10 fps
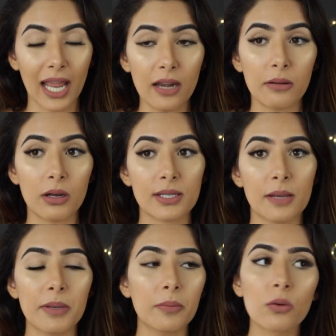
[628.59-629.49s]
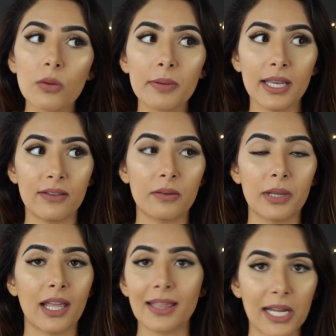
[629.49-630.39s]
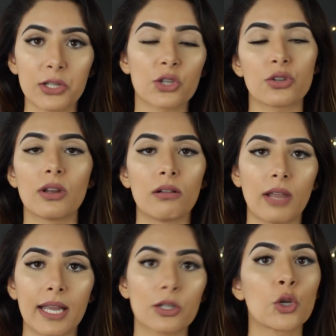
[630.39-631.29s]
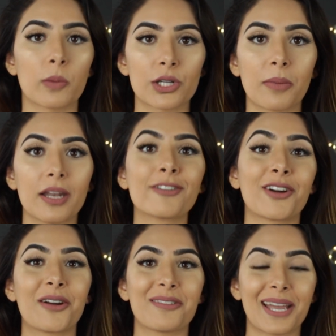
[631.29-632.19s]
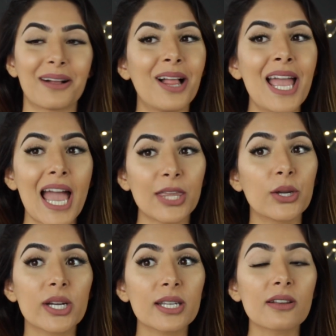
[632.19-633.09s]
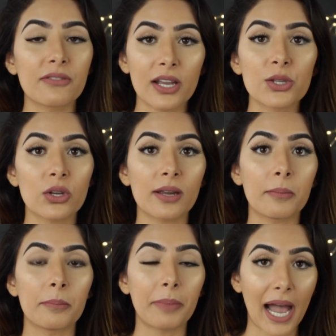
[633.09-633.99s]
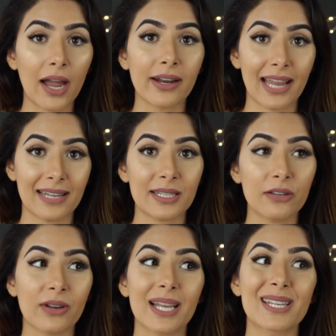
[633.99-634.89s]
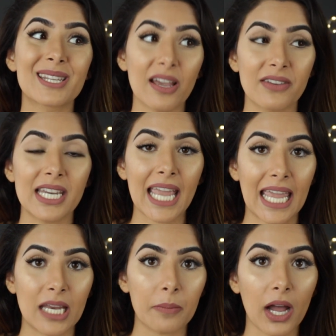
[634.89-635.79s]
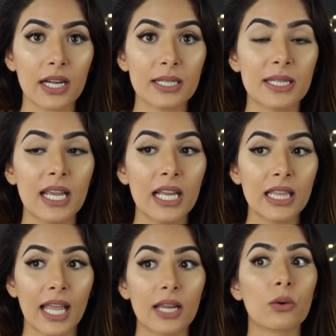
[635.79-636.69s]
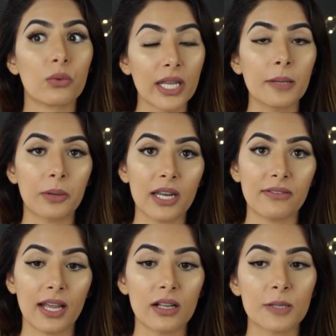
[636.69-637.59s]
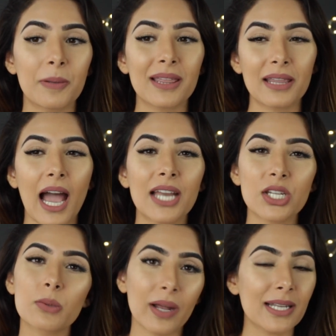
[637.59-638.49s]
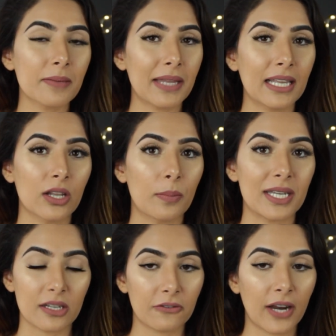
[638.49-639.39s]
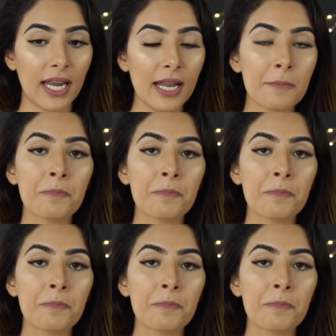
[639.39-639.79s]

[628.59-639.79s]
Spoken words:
And some people will even be like, that's like too much money for a veil. There is veils you can buy on Etsy for like 70, 80 bucks. Like really pretty veils. But I just wanted something a little bit different.